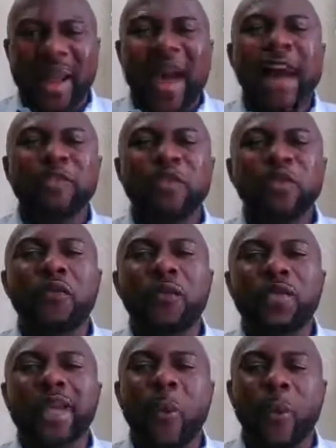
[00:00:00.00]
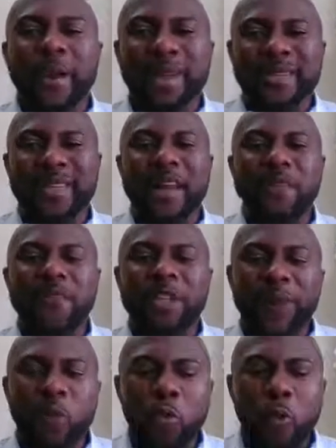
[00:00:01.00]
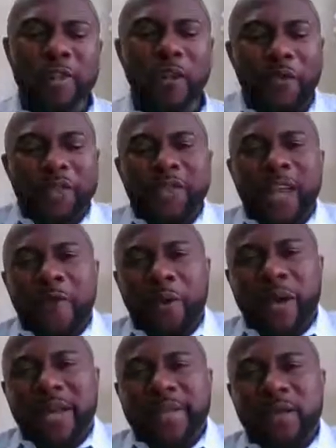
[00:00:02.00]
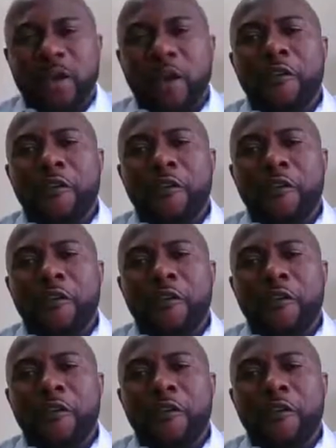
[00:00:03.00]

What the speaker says: How do you create awareness? There are different ways of creating awareness.